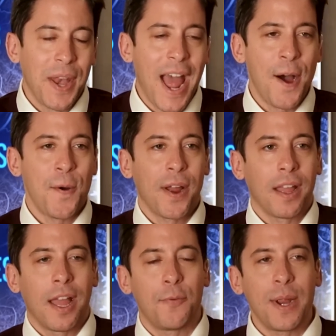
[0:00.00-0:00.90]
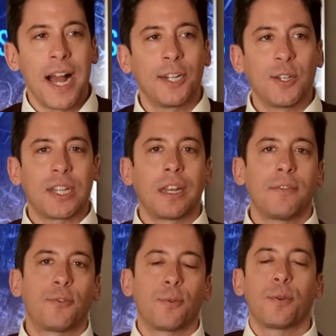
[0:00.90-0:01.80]
Now, had we not just
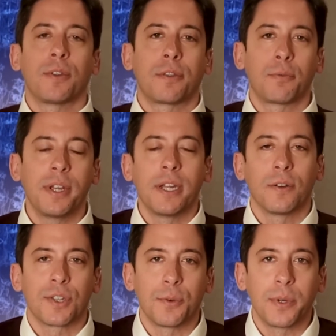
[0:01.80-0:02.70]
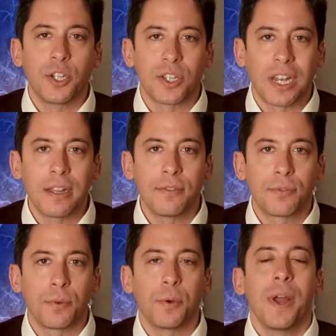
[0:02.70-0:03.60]
lived through the three years that we just lived
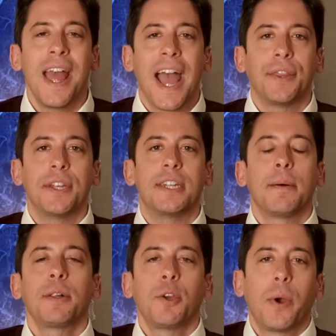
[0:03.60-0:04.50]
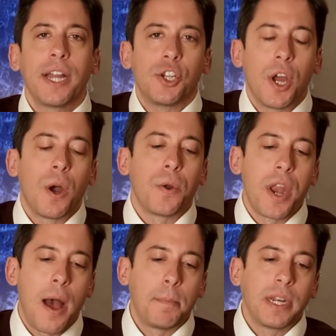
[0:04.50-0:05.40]
through, had the WHO
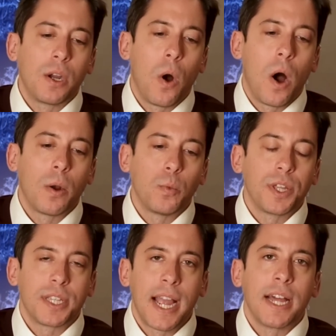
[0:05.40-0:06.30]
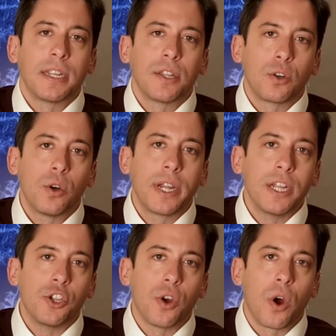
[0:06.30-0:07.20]
not been caught with its hand in the
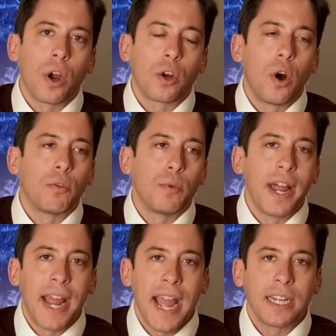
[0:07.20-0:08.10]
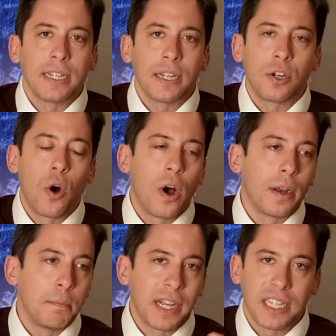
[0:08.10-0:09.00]
cookie jar, caught red handed,
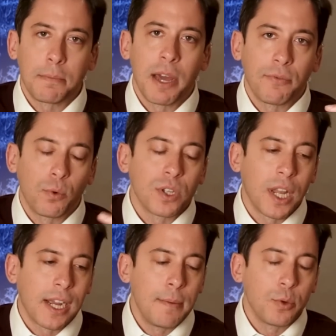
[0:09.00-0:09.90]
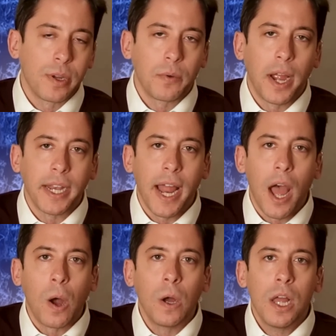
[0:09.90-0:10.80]
caught mixing metaphors like I'm doing right
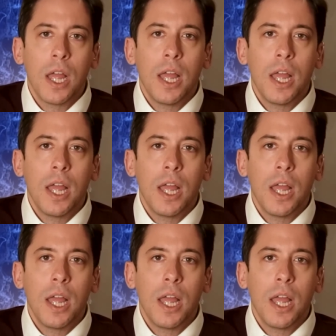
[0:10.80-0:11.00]
now,